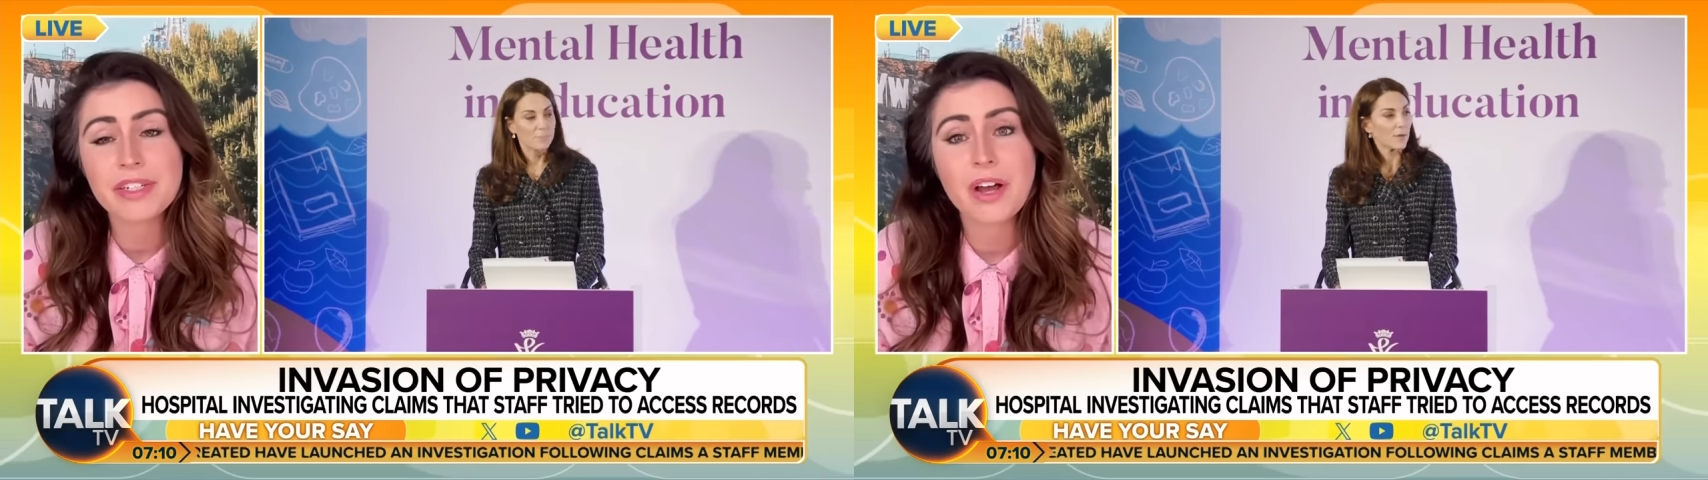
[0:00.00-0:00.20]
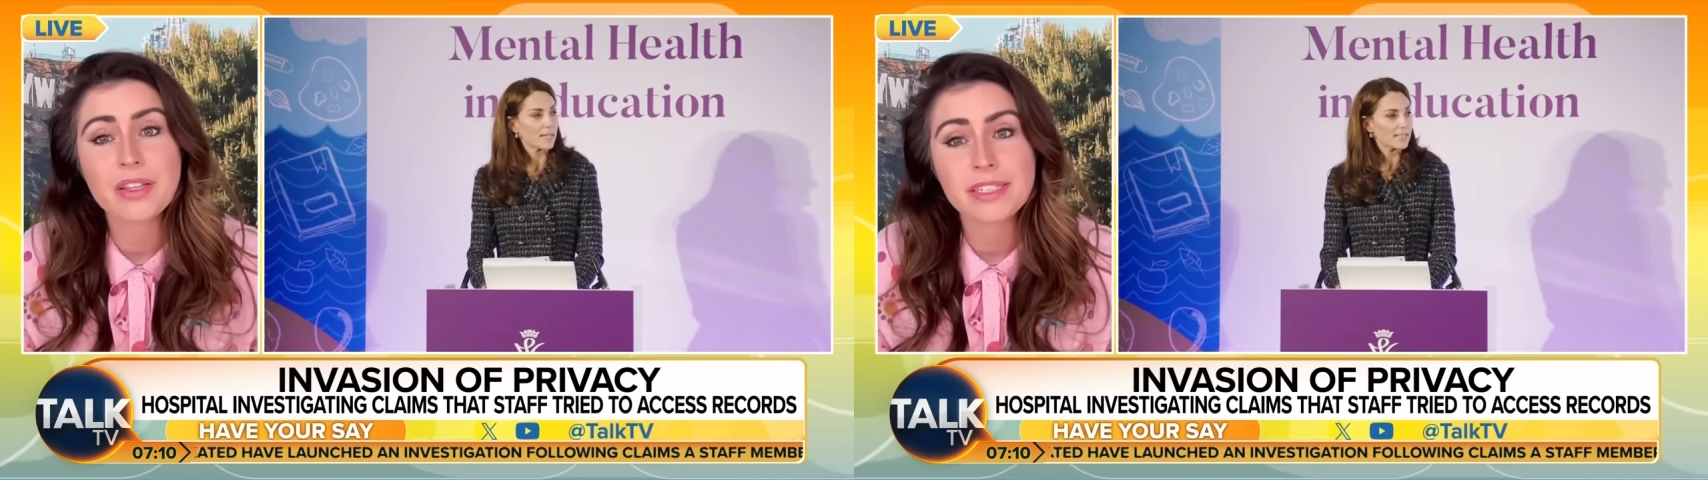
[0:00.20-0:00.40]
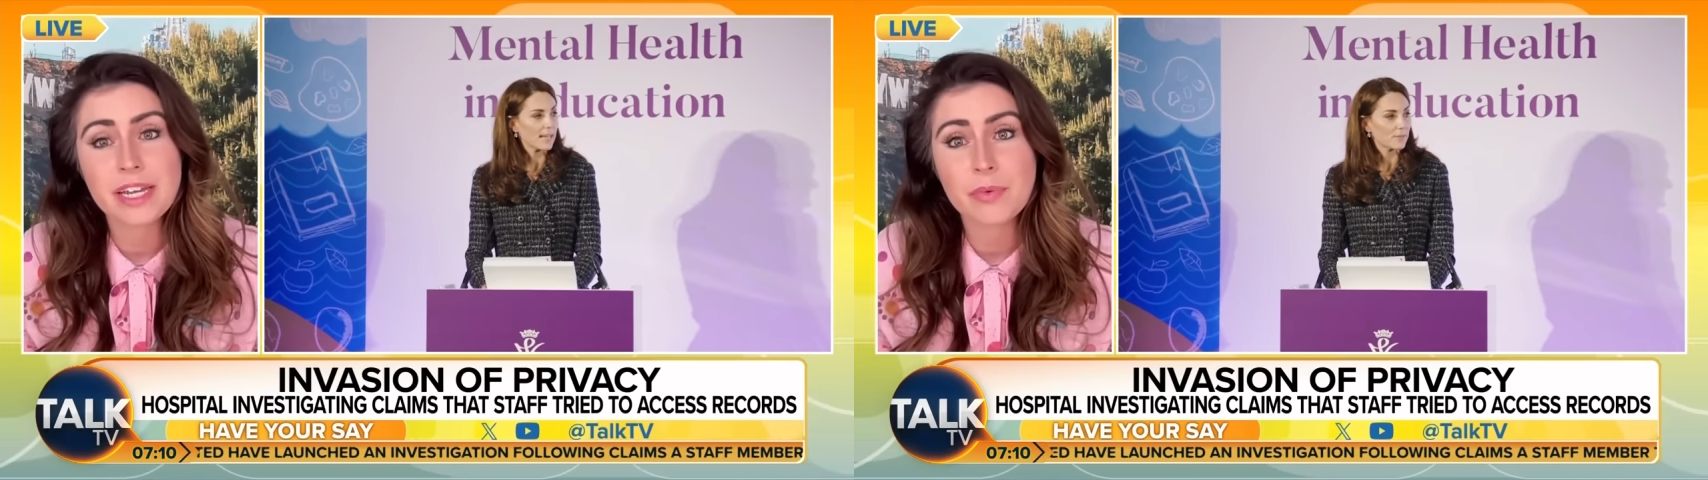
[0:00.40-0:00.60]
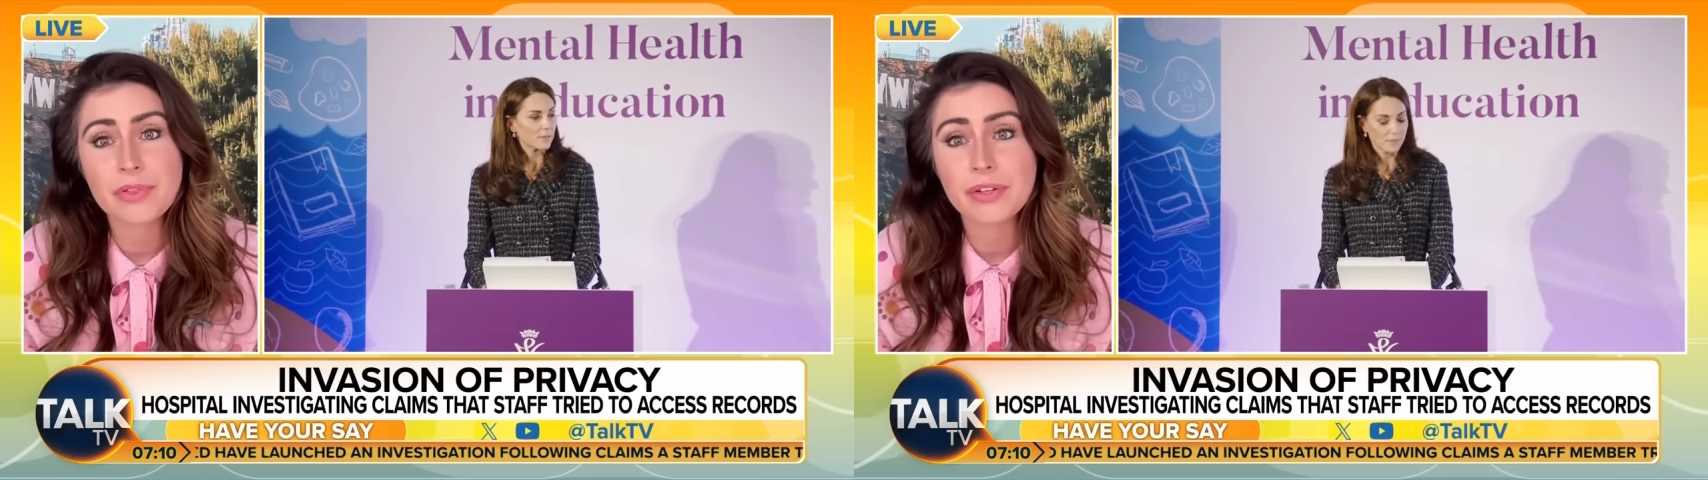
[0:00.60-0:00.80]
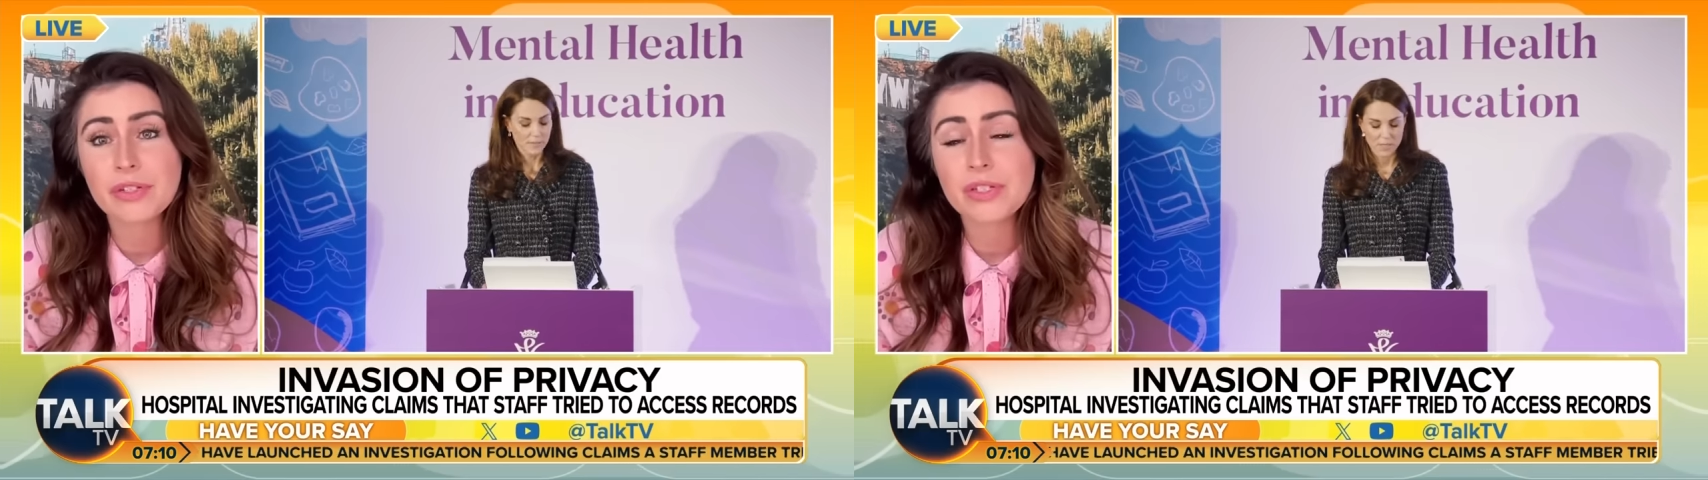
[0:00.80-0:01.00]
holiday
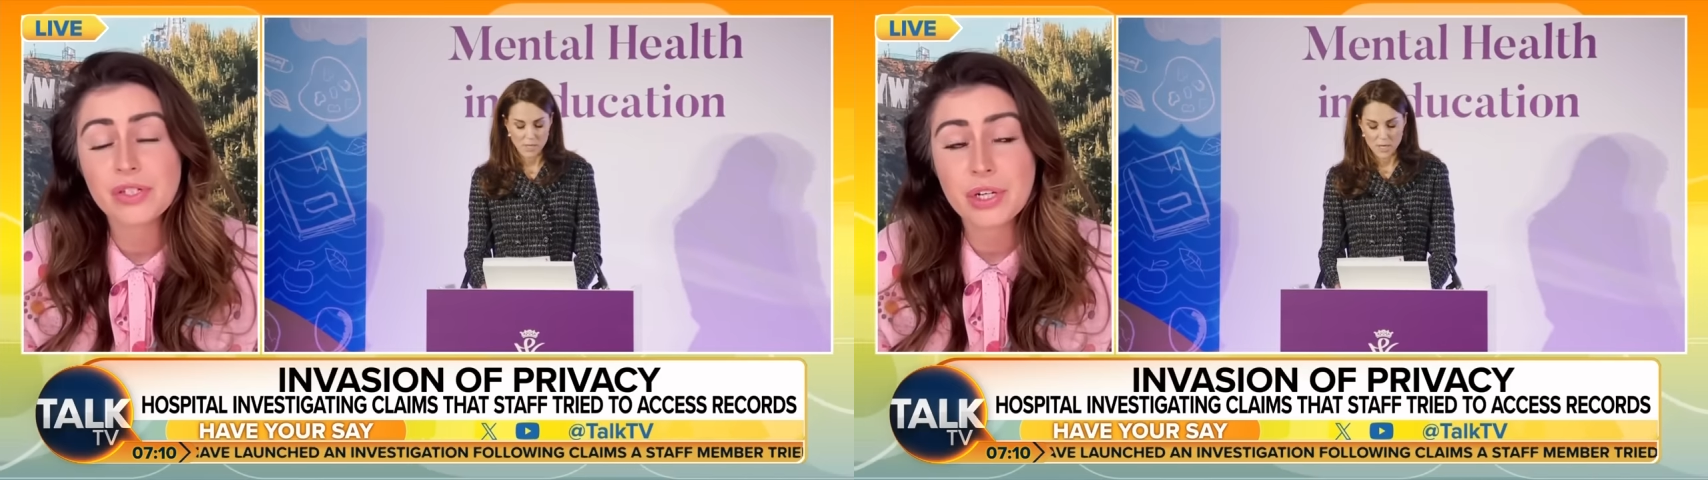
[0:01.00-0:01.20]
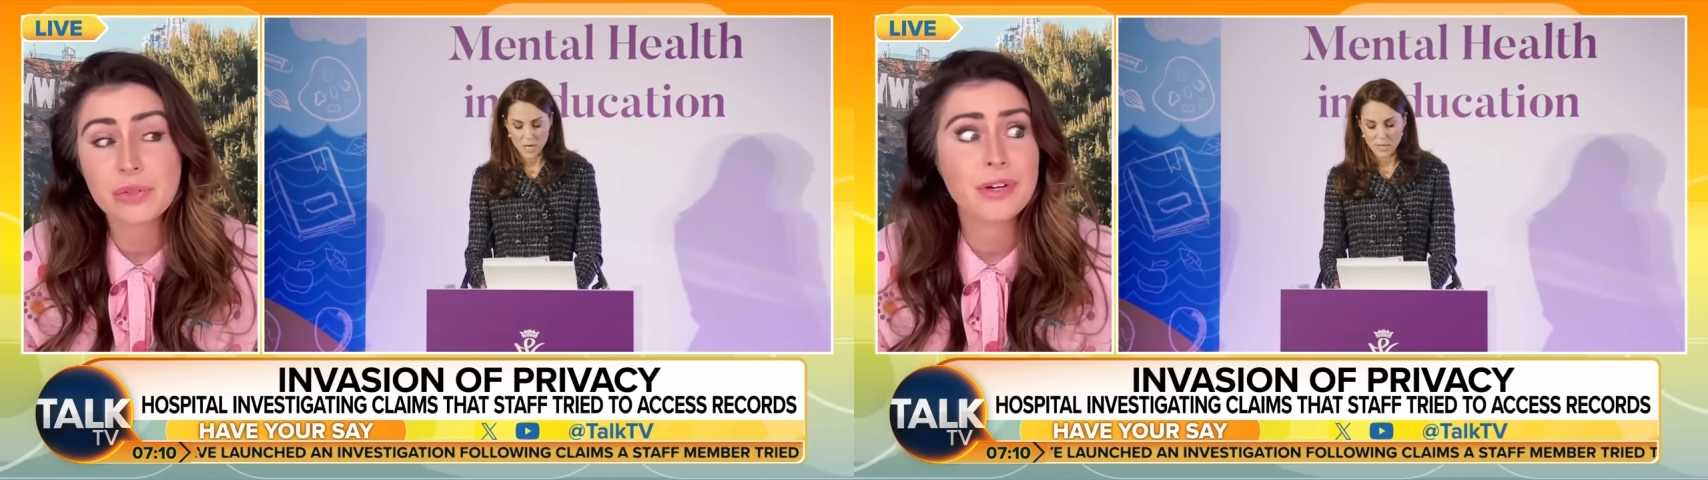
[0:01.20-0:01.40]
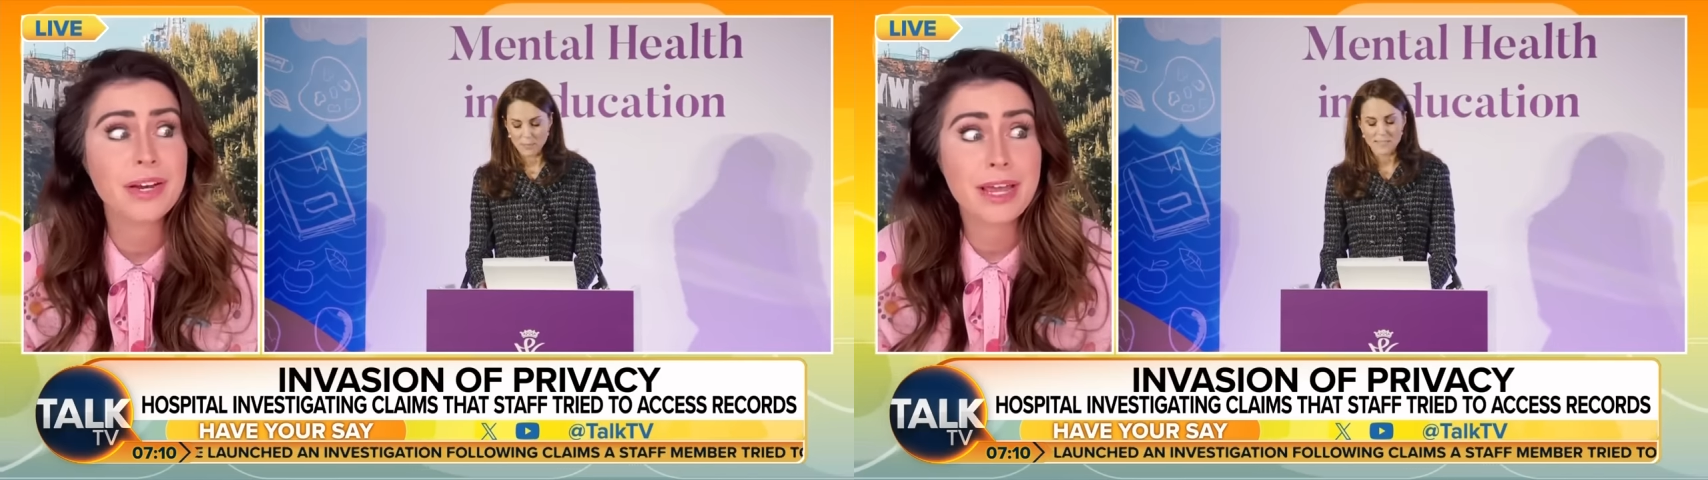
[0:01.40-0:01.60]
with their children.